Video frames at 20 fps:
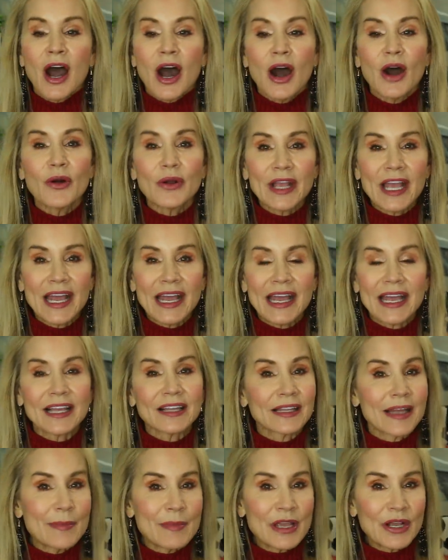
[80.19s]
Okay,
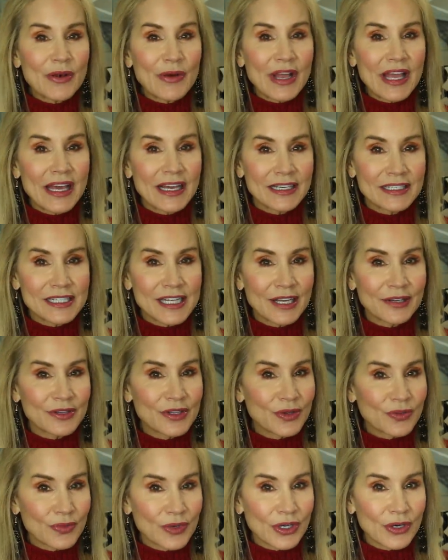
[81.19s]
let me go ahead and tell
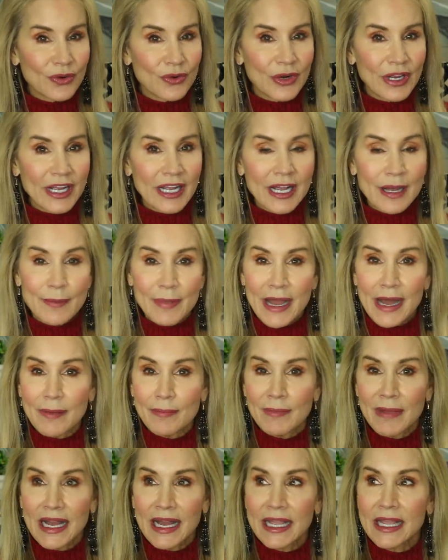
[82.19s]
you real quick
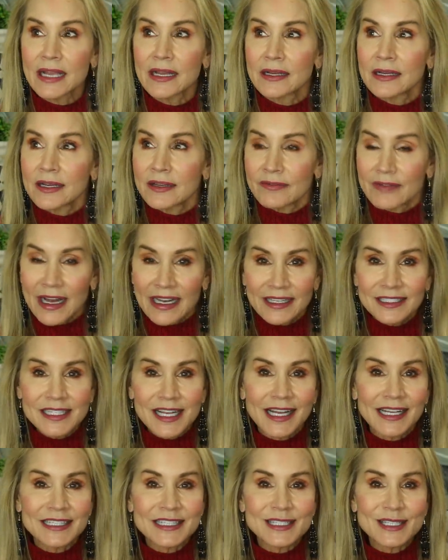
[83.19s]
about my
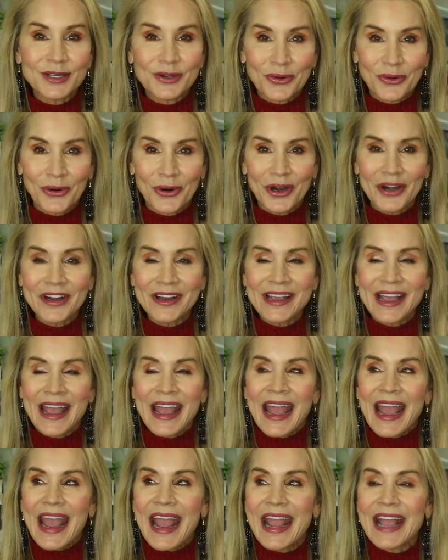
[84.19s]
Valentine's decor.
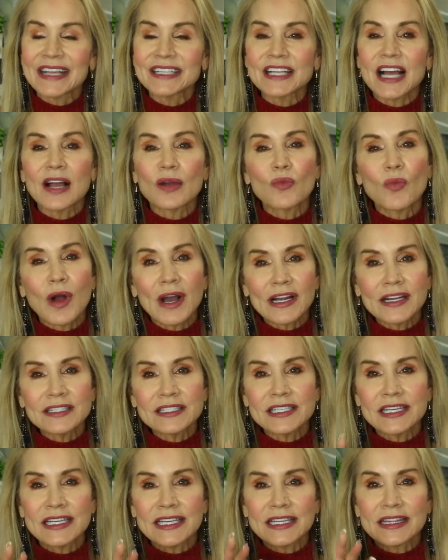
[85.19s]
And I
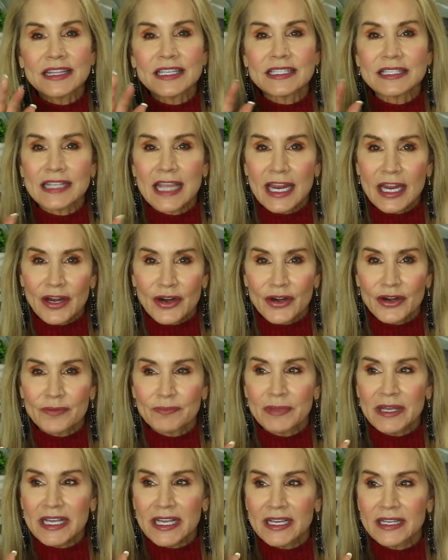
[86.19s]
wanted to get this
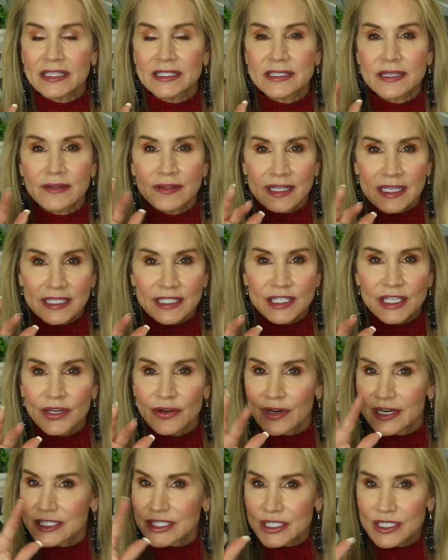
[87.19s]
aired because this
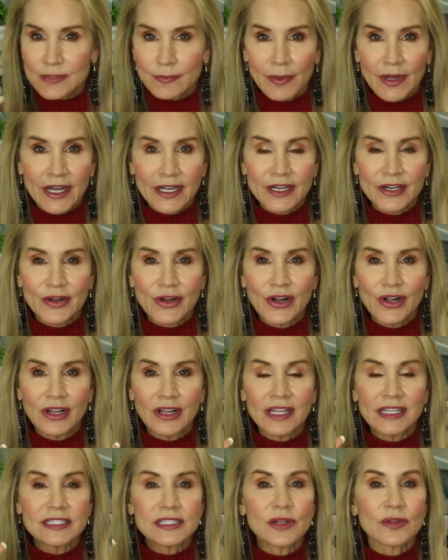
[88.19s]
year I just bought it
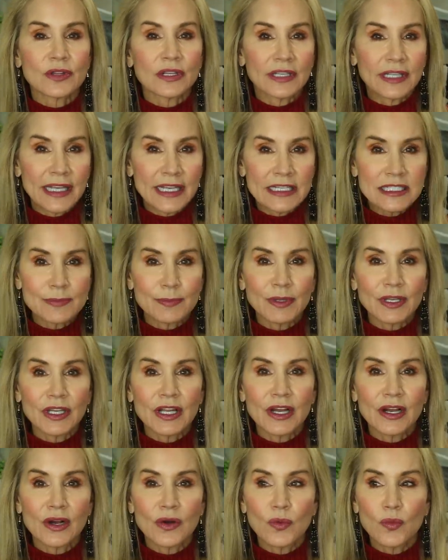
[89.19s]
all, and so the links
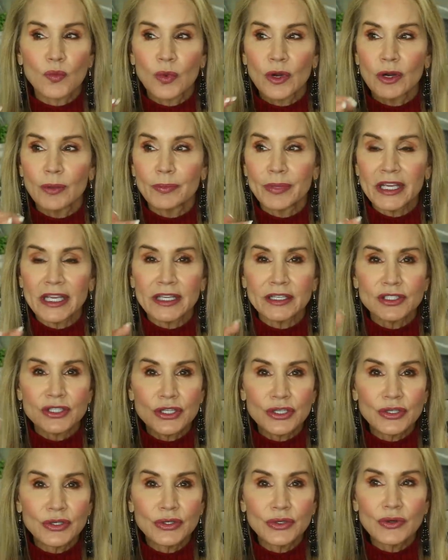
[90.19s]
below will be
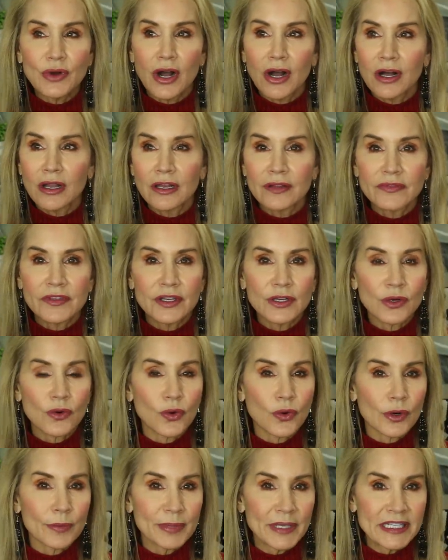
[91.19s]
to all of the
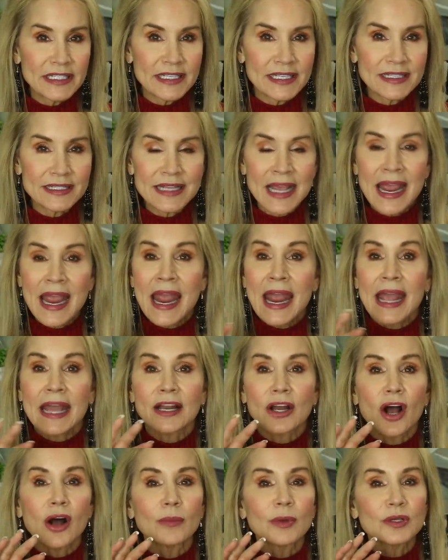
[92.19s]
decor pieces,
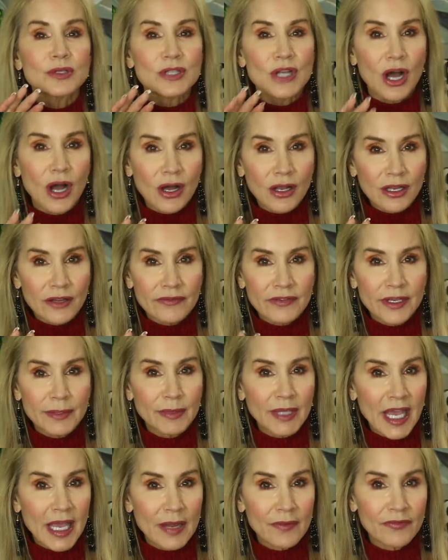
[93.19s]
and almost all of
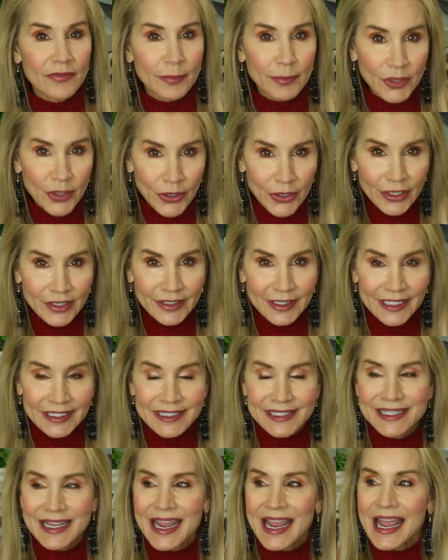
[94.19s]
them came from
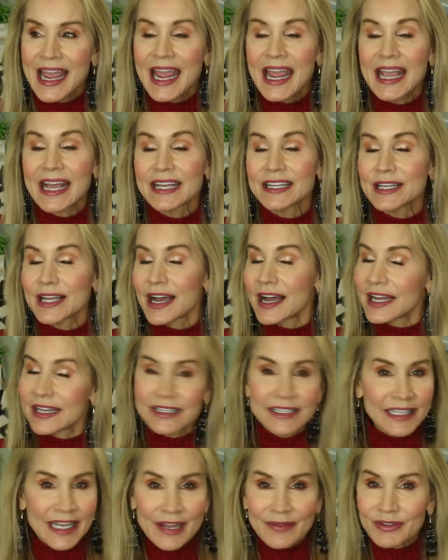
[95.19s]
Kirkland's. And
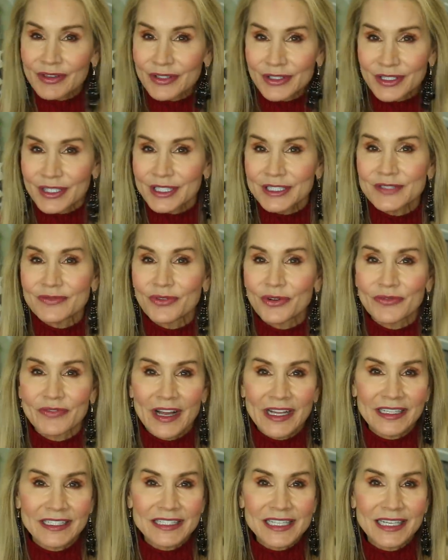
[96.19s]
I'd never looked for
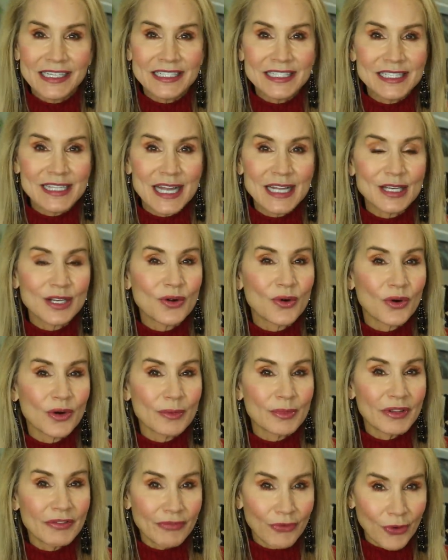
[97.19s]
Valentine's Day
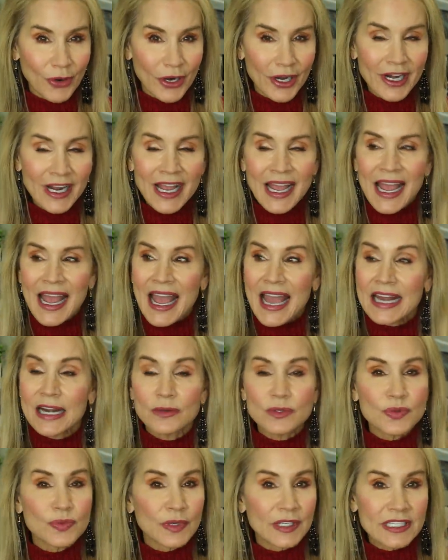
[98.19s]
decor before, and
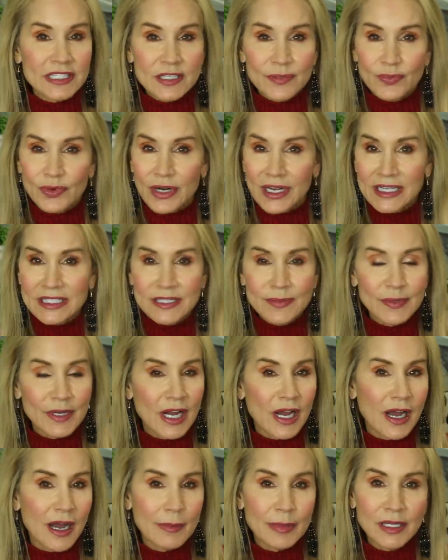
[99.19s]
I was really surprised, but
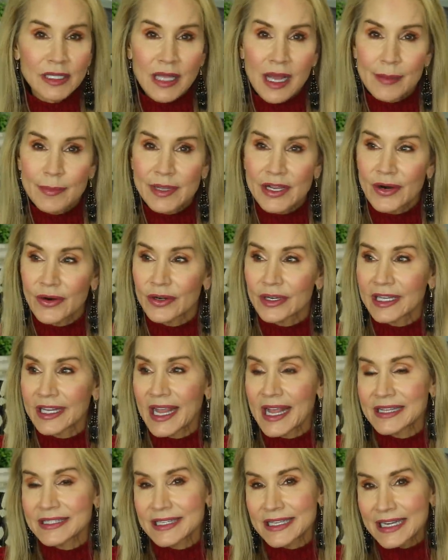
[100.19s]
Hobby Lobby hardly
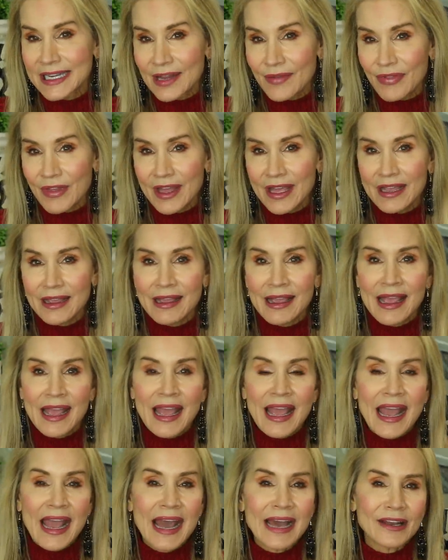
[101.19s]
has anything.
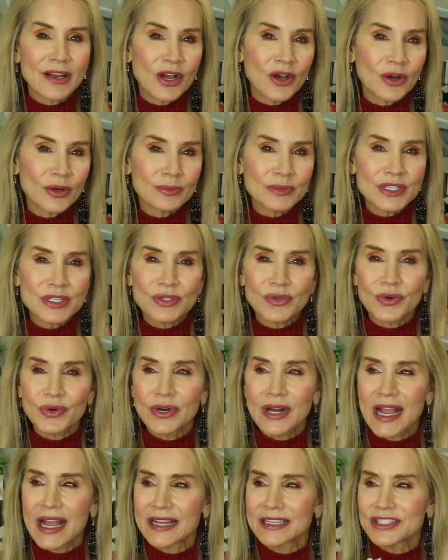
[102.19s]
At Home
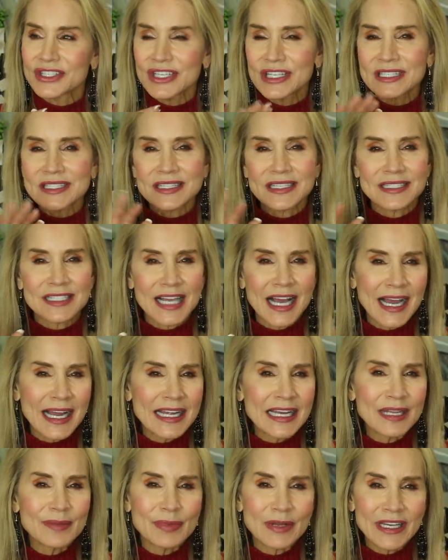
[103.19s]
Store had just a
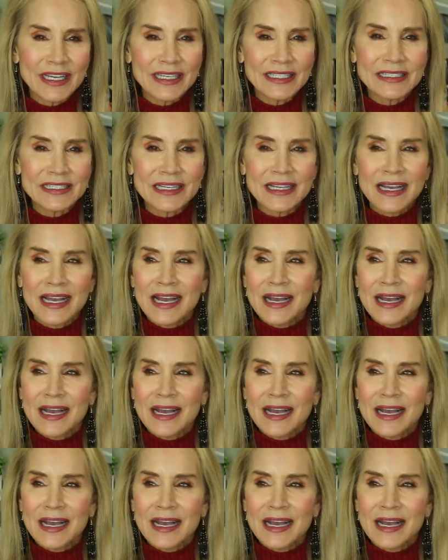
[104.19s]
tiny bit.